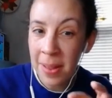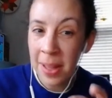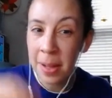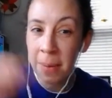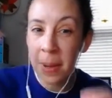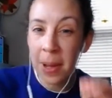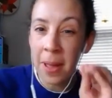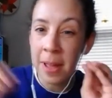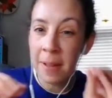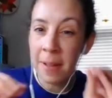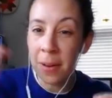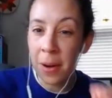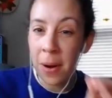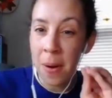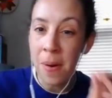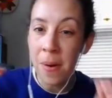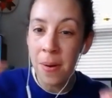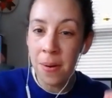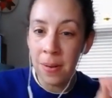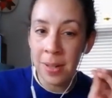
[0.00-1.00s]
Like we all have our
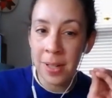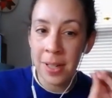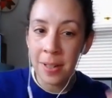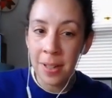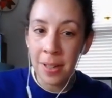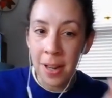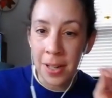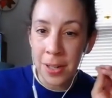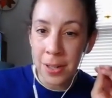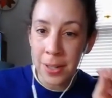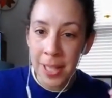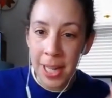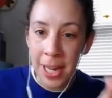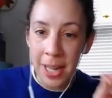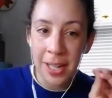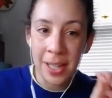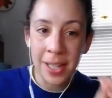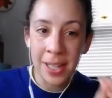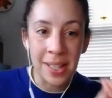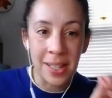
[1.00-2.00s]
own
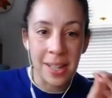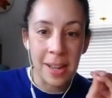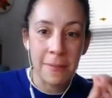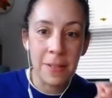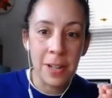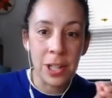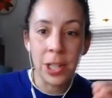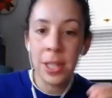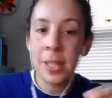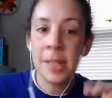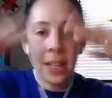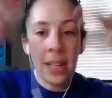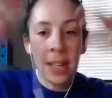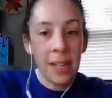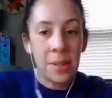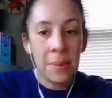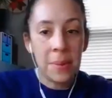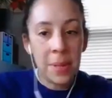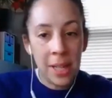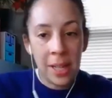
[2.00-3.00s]
understandings and definitions. It
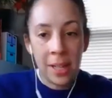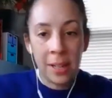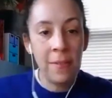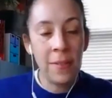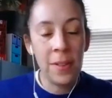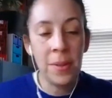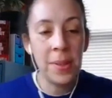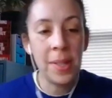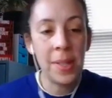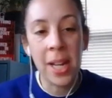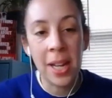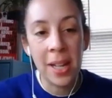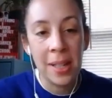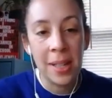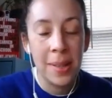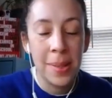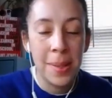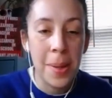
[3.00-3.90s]
gets really confusing.